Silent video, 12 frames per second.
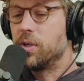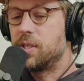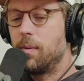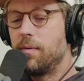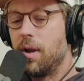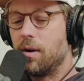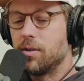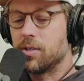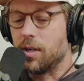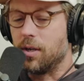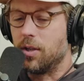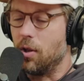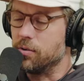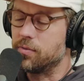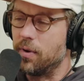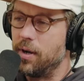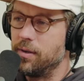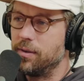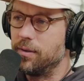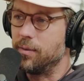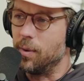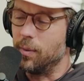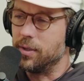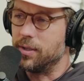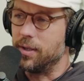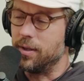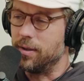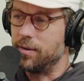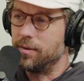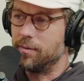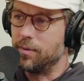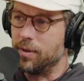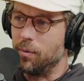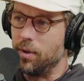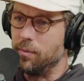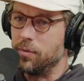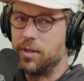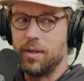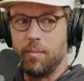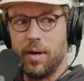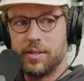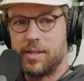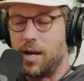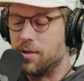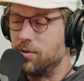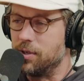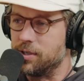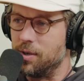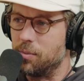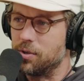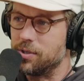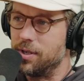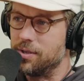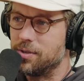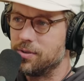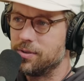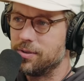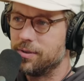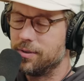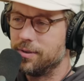What's the name of Garrett's like close friend? What was the the one with the mustache who does the impersonations?